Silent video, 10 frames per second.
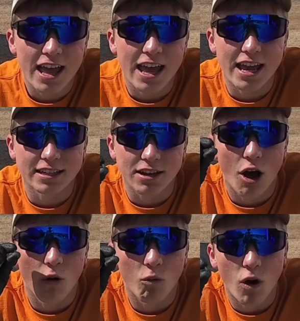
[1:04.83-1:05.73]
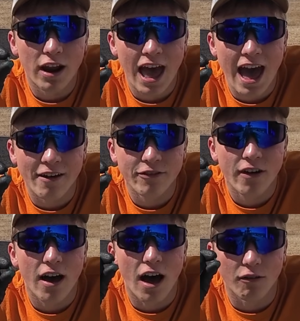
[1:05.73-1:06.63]
is 1/2
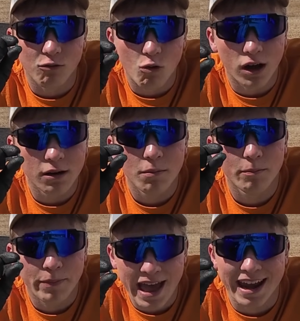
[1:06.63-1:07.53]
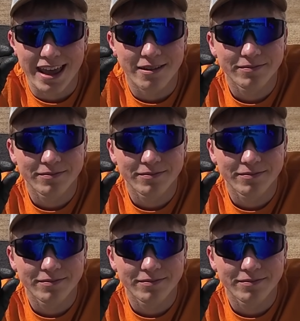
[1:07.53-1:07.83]
of 1 penny.